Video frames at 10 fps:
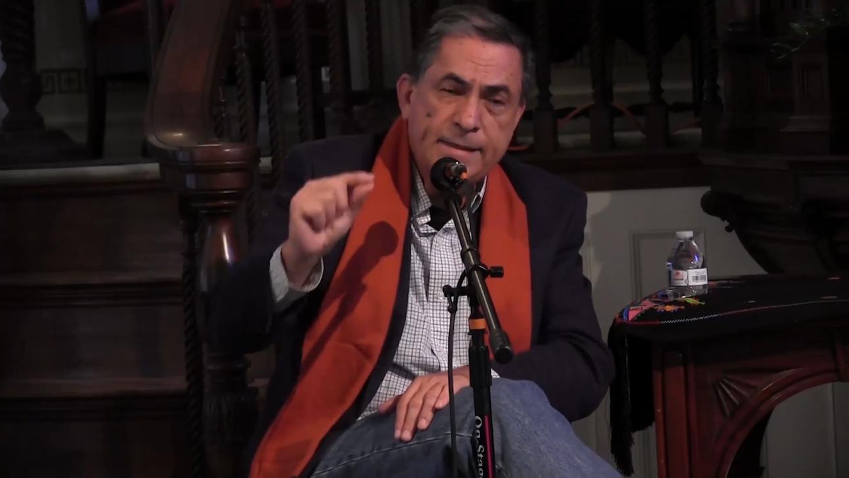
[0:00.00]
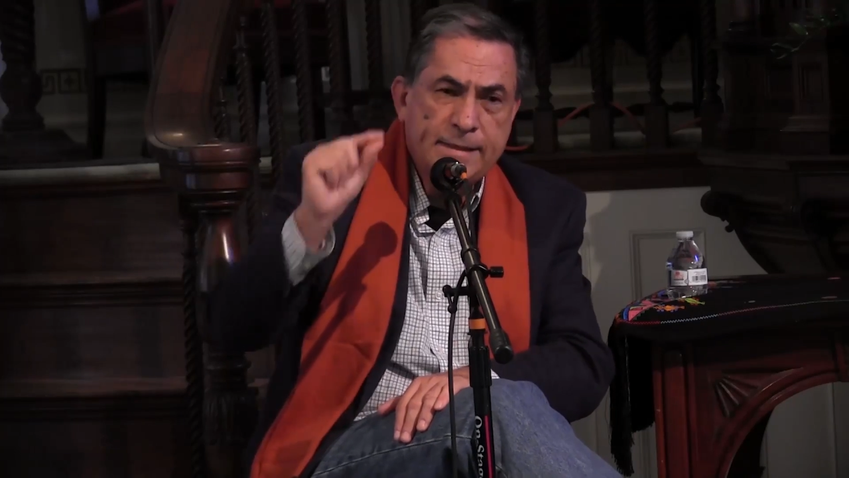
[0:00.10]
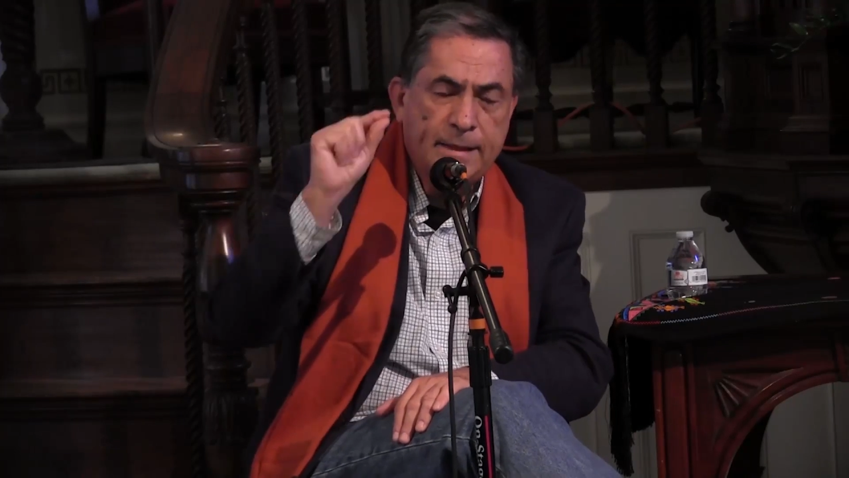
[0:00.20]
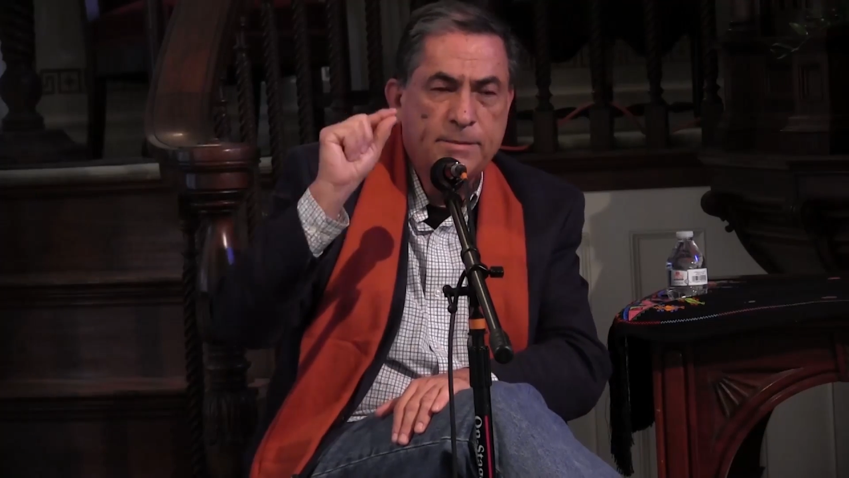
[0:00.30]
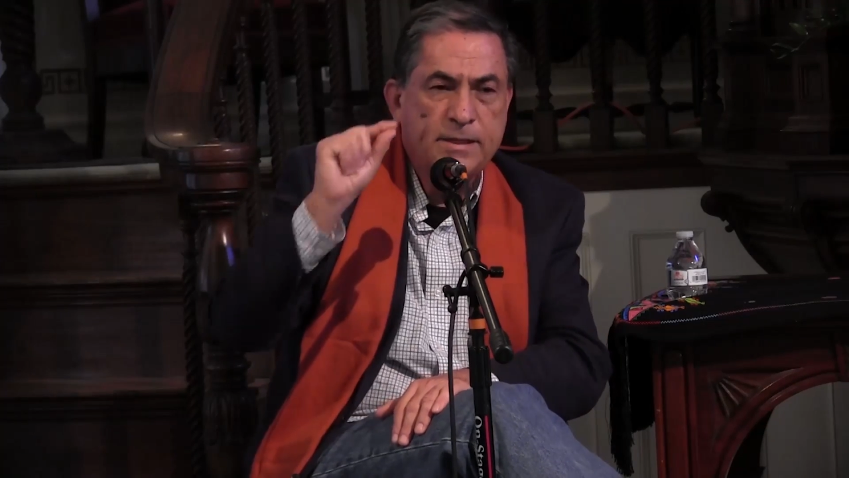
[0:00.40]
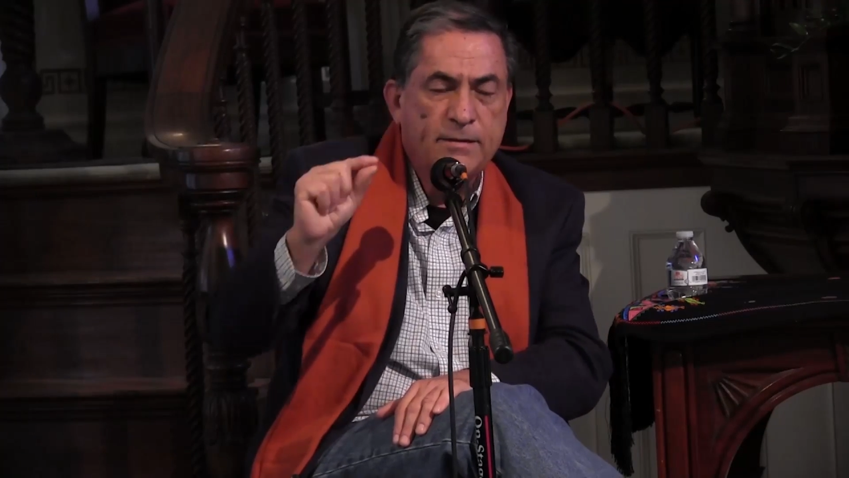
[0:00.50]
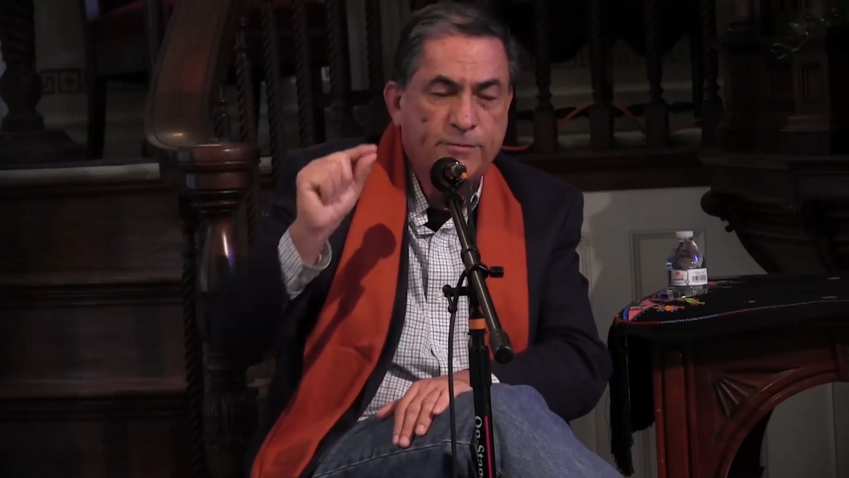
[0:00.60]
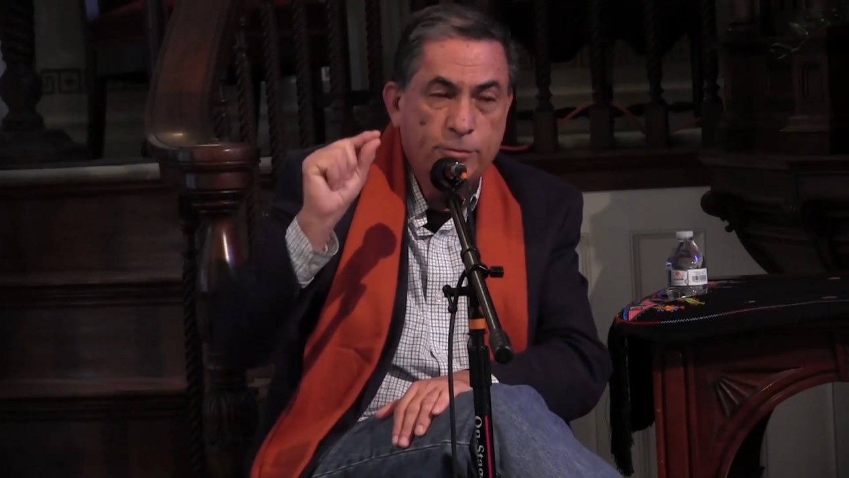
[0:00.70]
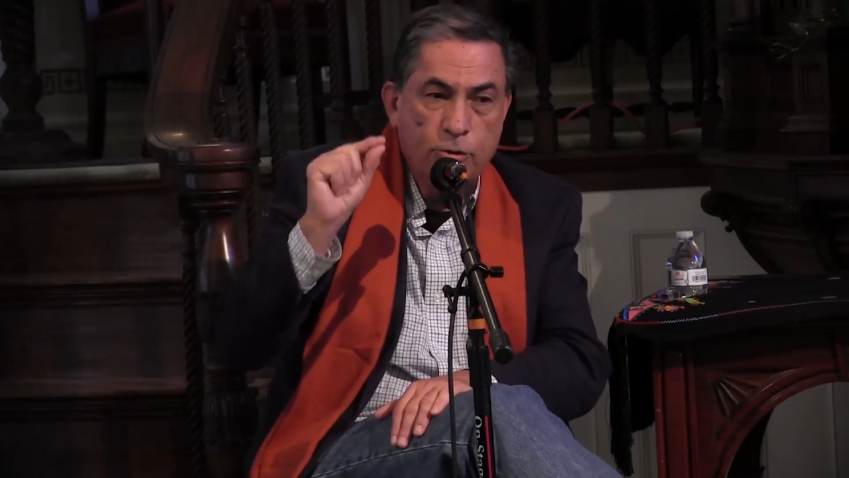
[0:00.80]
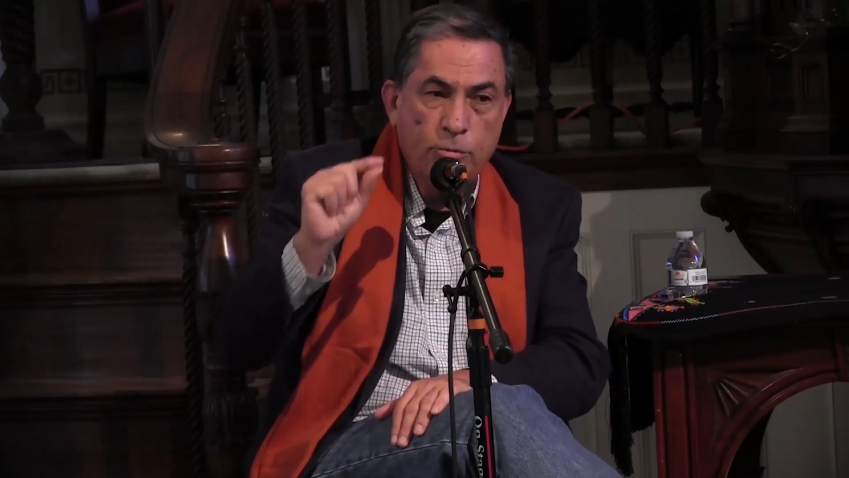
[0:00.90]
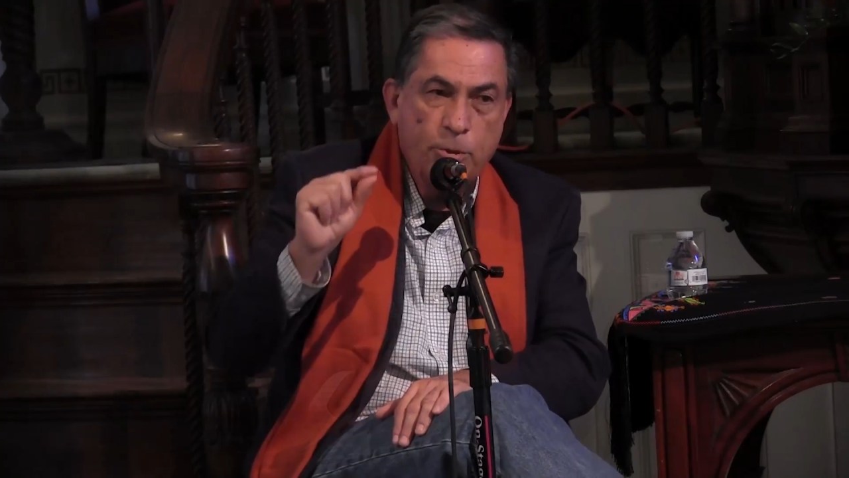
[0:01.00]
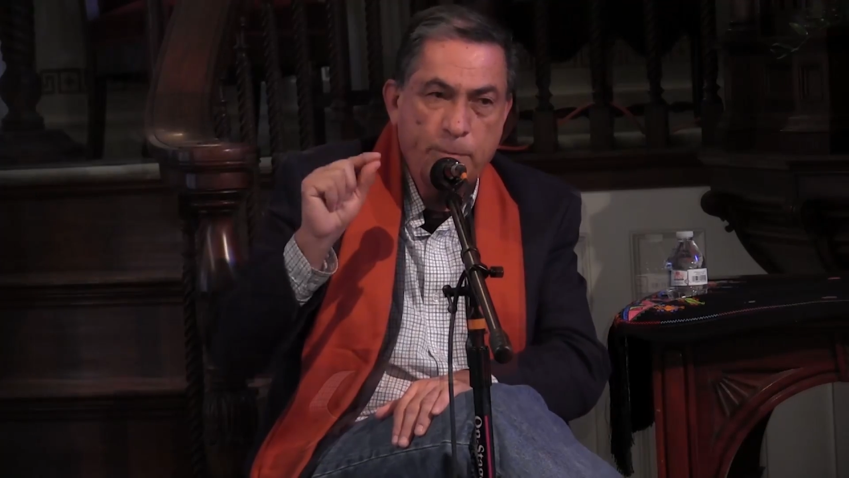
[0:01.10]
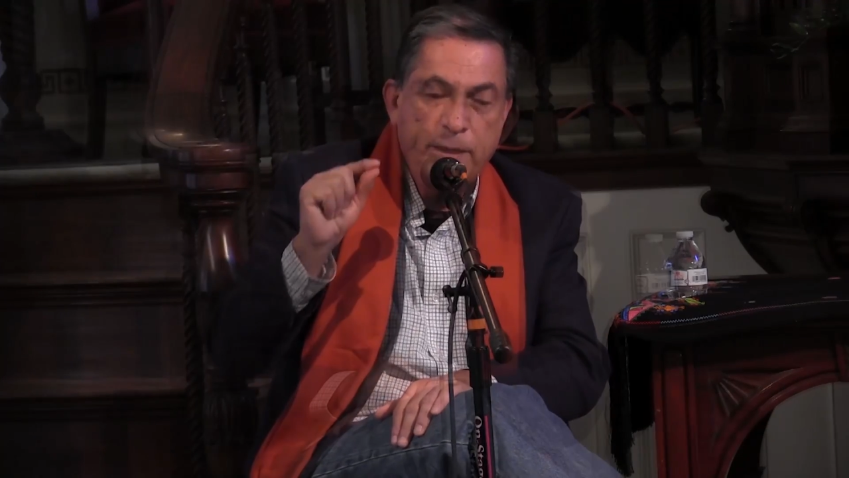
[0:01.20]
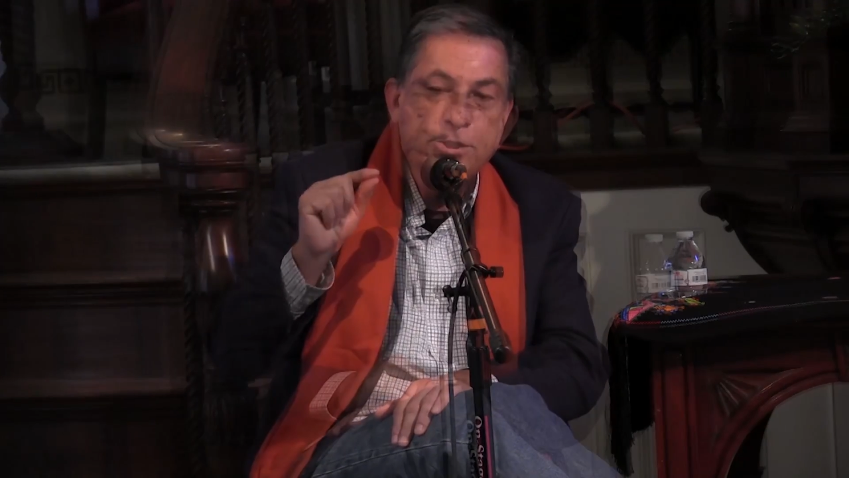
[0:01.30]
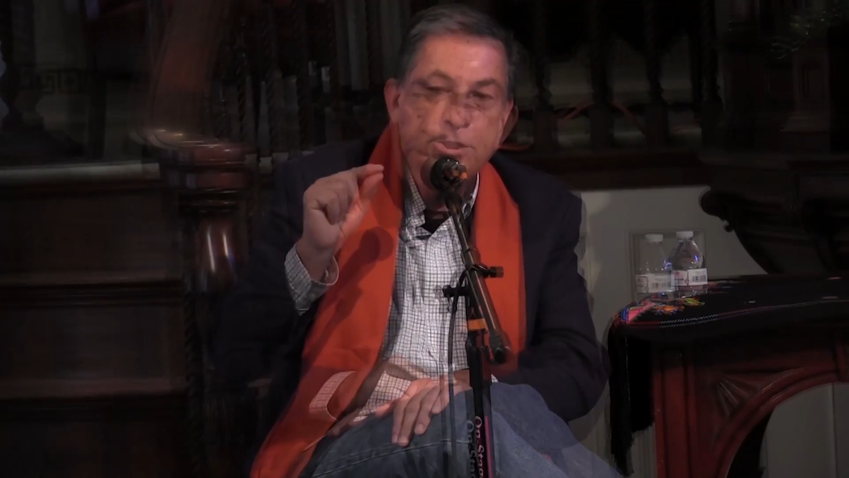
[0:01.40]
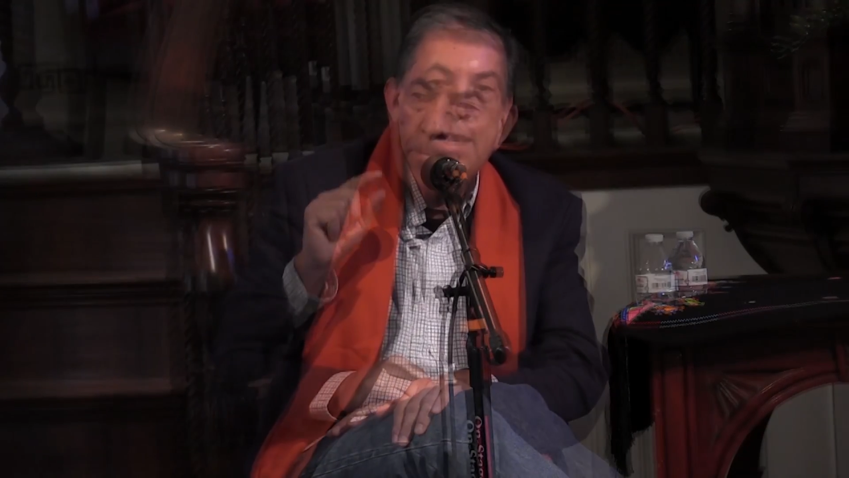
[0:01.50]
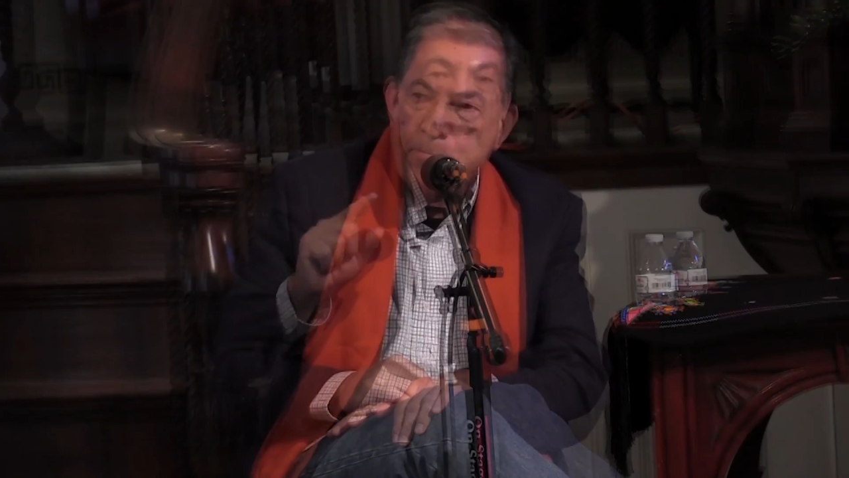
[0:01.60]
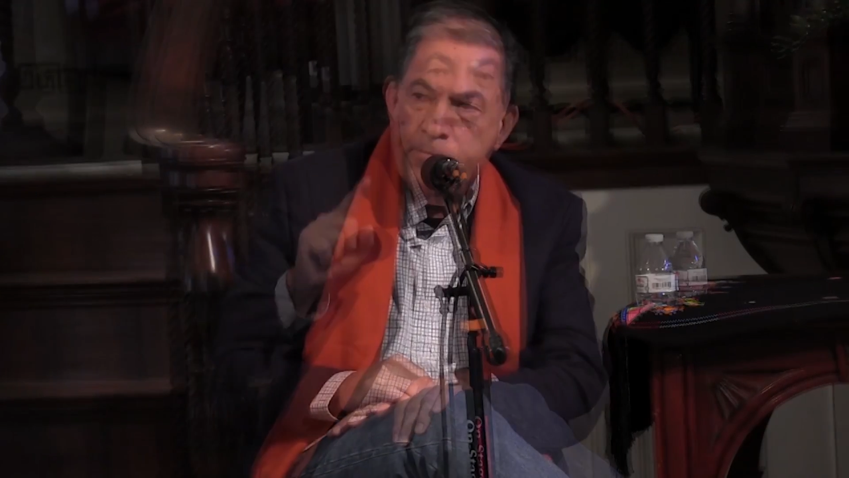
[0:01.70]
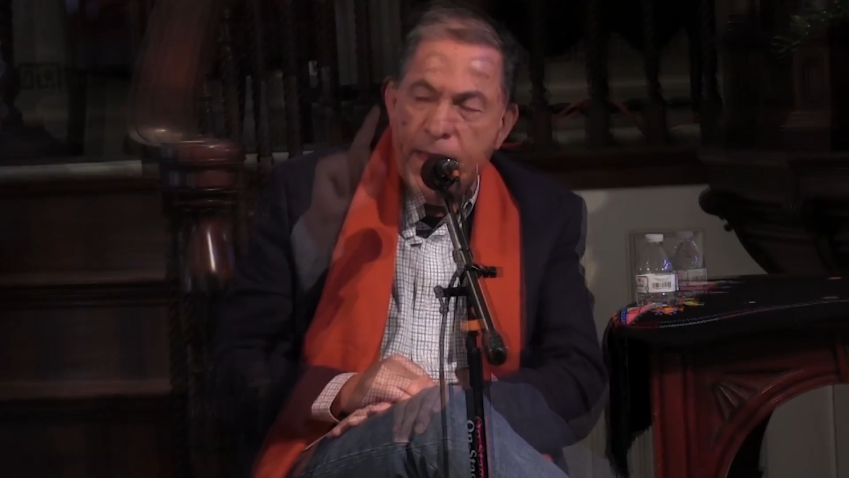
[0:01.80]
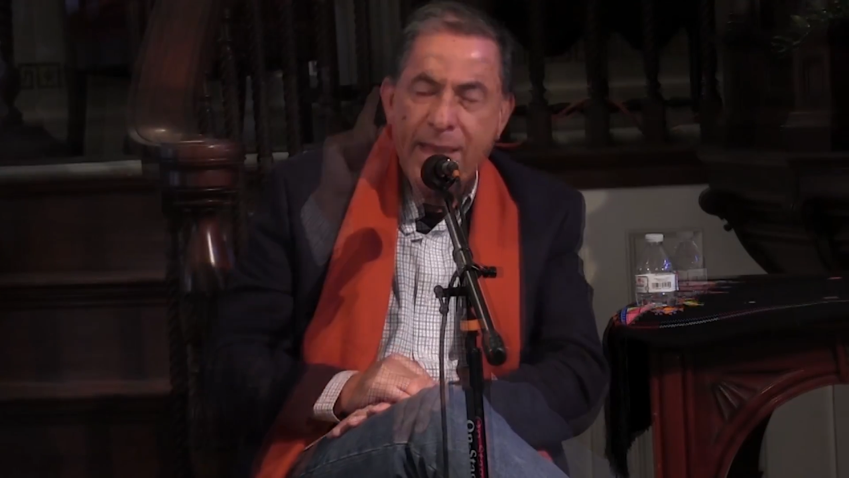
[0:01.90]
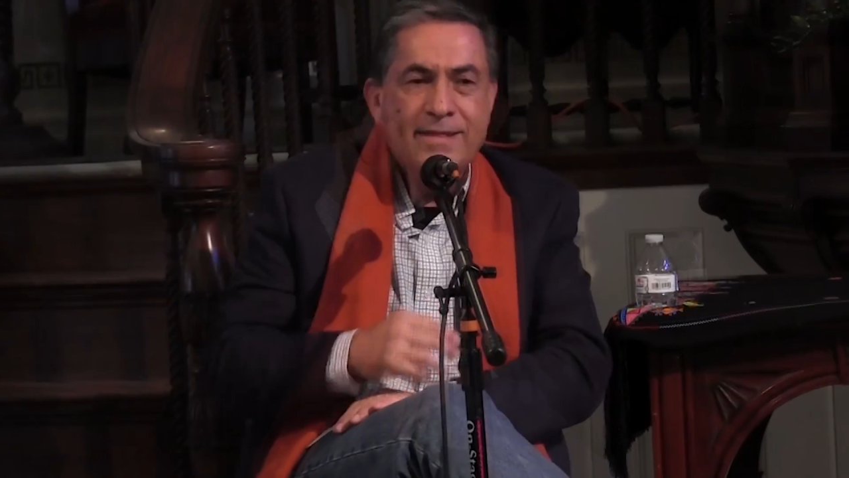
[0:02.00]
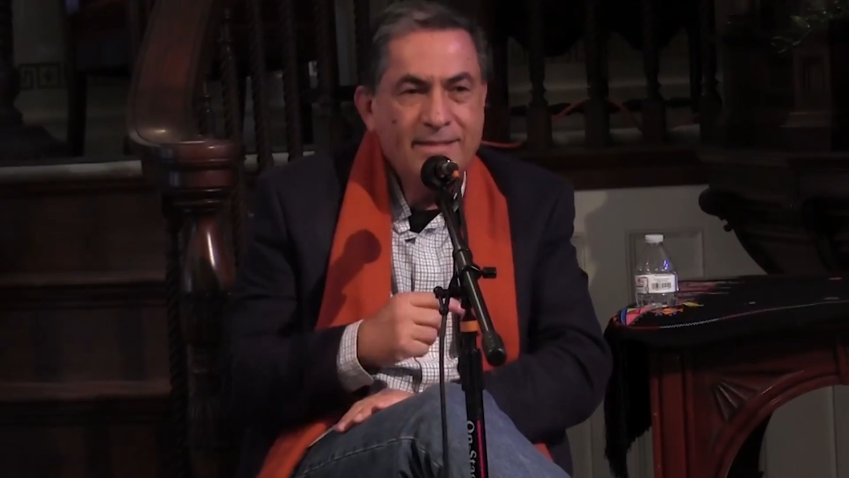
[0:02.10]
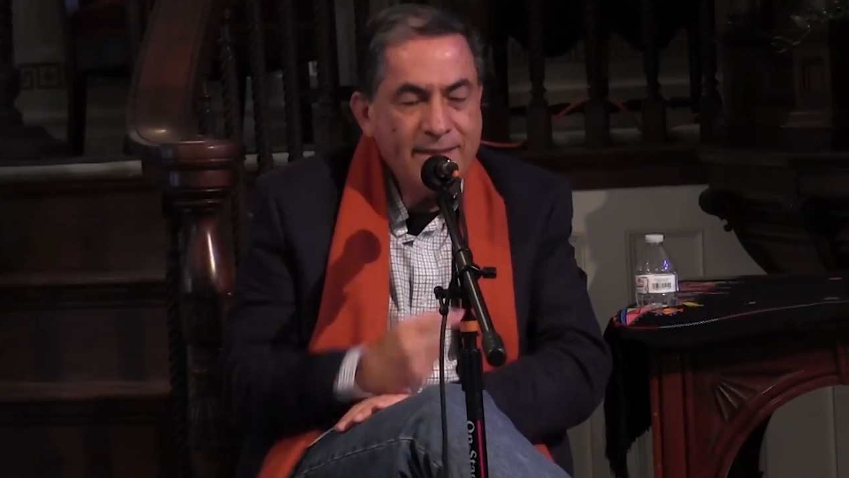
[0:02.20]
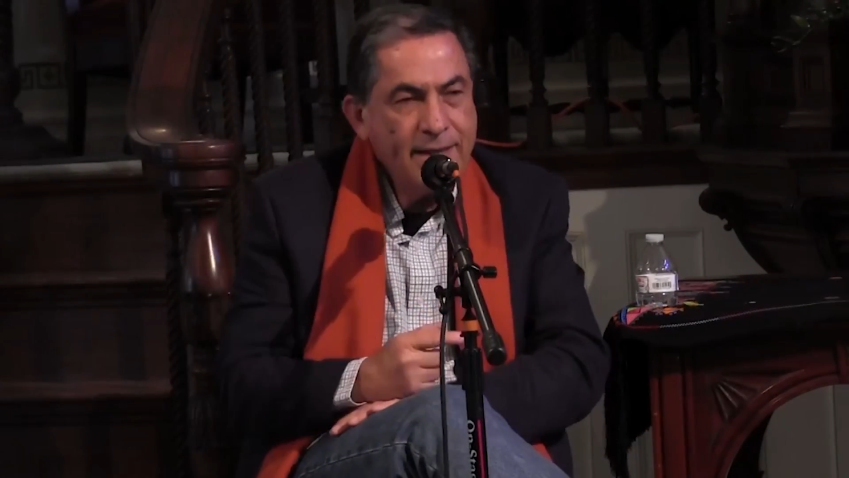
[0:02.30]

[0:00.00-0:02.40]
something for the occupation, and